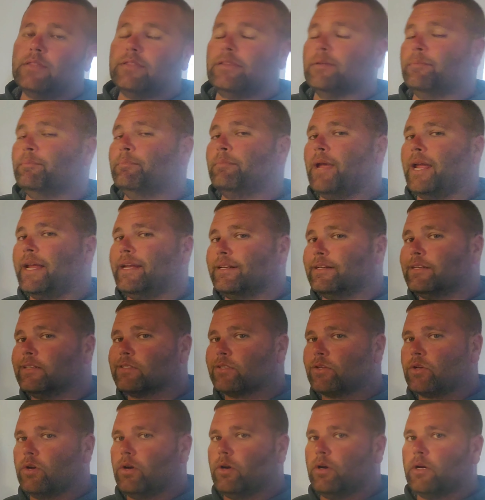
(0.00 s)
the
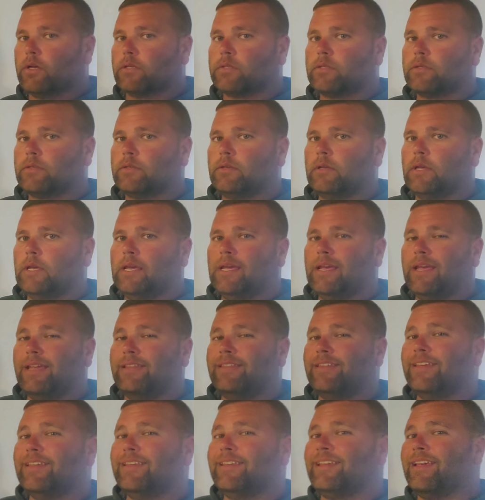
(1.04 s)
maintenance cost,
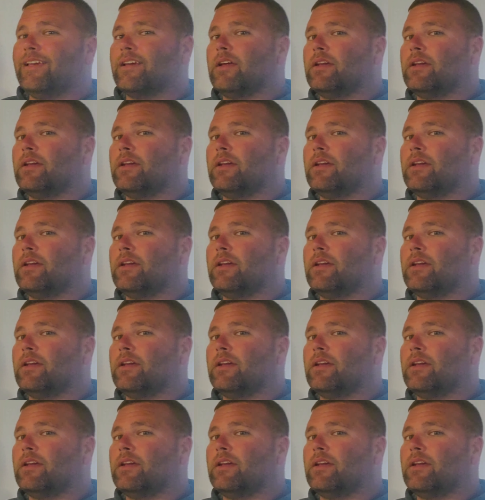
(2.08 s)
and then the